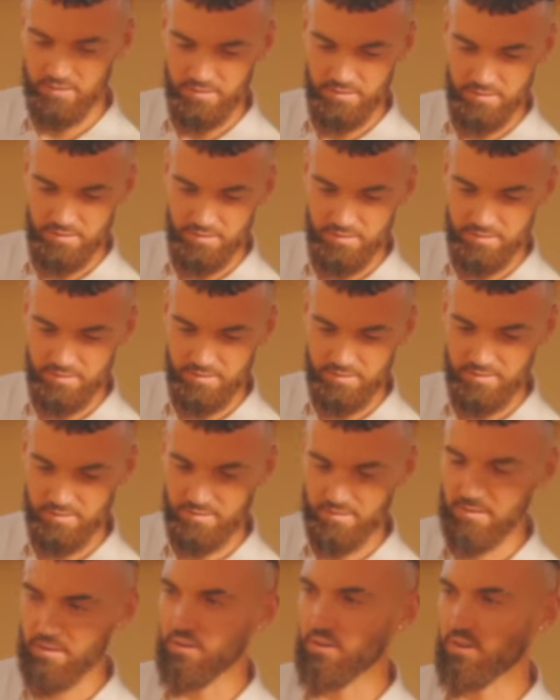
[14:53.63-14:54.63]
Nice and chili.
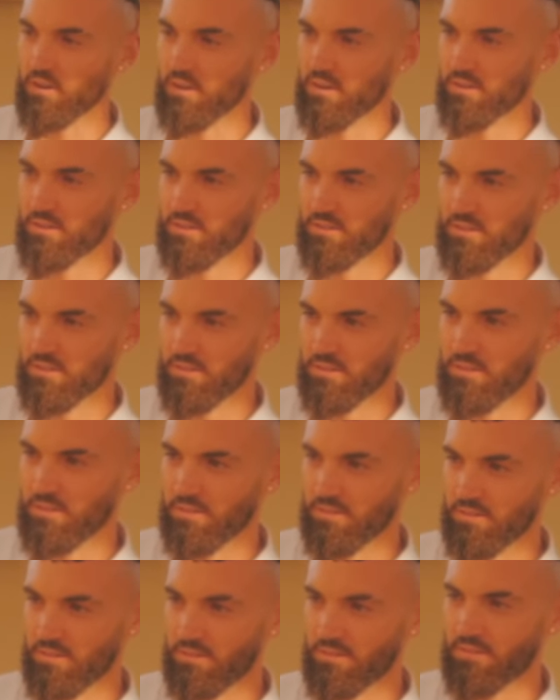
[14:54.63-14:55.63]
Okay. Not,
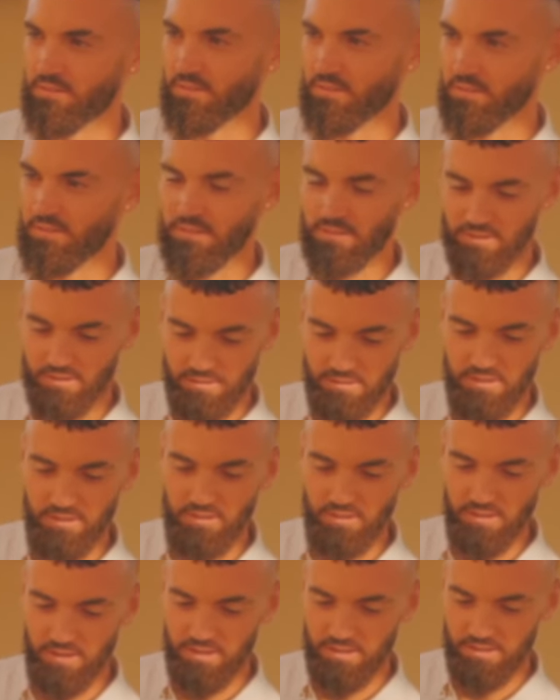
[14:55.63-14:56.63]
not too hot.
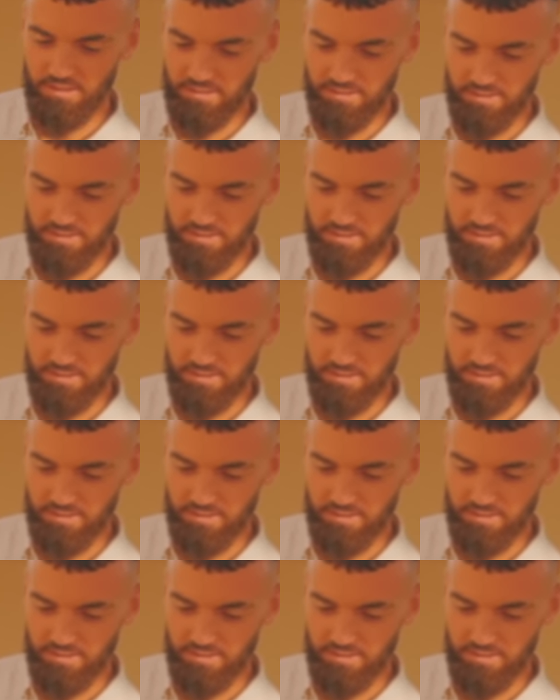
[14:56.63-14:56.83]
Okay.